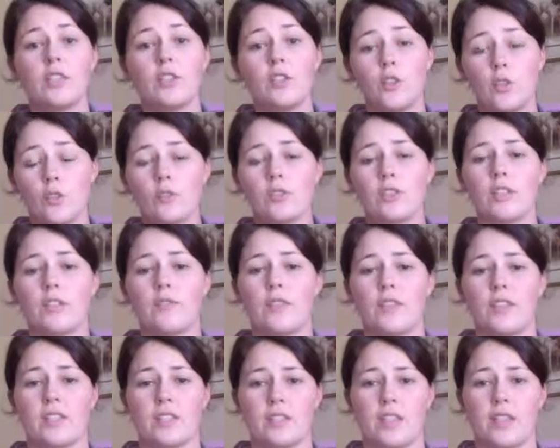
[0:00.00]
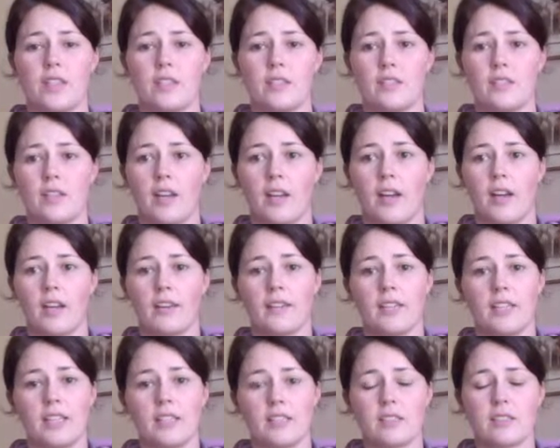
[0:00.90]
usually visit
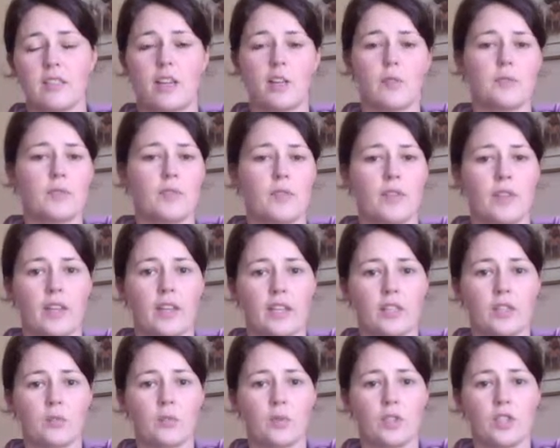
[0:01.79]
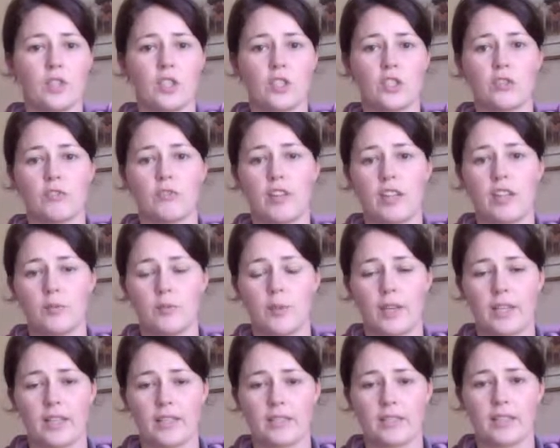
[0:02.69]
at these types of things, which is the Red
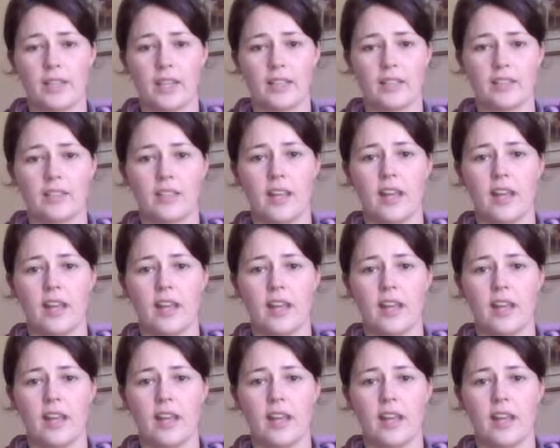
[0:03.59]
Wing stand.